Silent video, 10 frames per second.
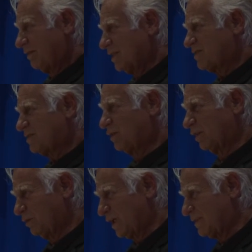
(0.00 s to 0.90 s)
This
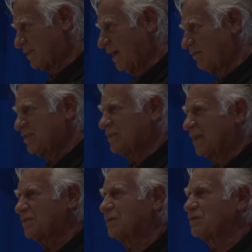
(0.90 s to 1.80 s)
gluey stuff
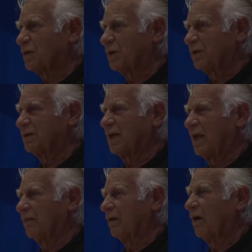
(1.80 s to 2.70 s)
sticks the soil
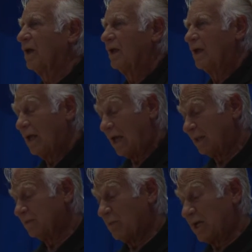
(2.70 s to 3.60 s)
together.
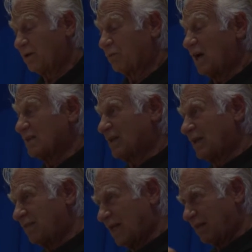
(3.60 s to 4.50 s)
And the
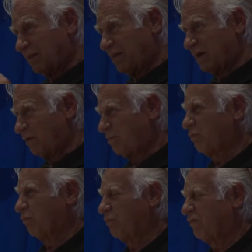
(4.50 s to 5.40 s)
mycorrhizae then, their
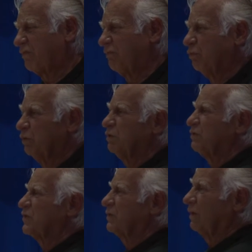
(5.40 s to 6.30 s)

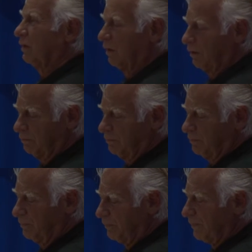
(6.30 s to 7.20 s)
roots are
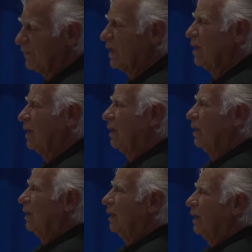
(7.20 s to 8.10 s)

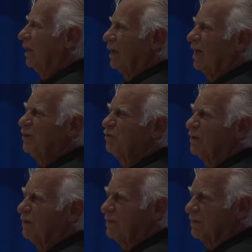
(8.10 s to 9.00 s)
a
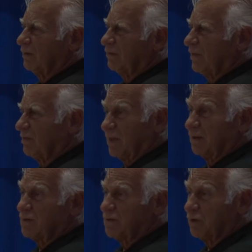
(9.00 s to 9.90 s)
hundredth of the
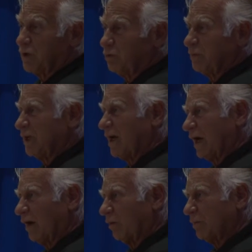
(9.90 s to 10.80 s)
thickness of a human
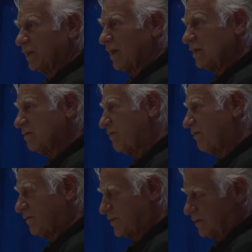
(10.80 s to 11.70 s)
hair, but they
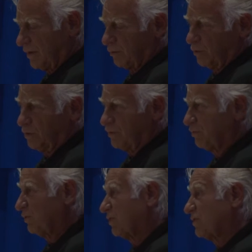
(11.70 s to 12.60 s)
slither all
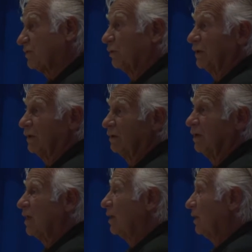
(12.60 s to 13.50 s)
through the soil.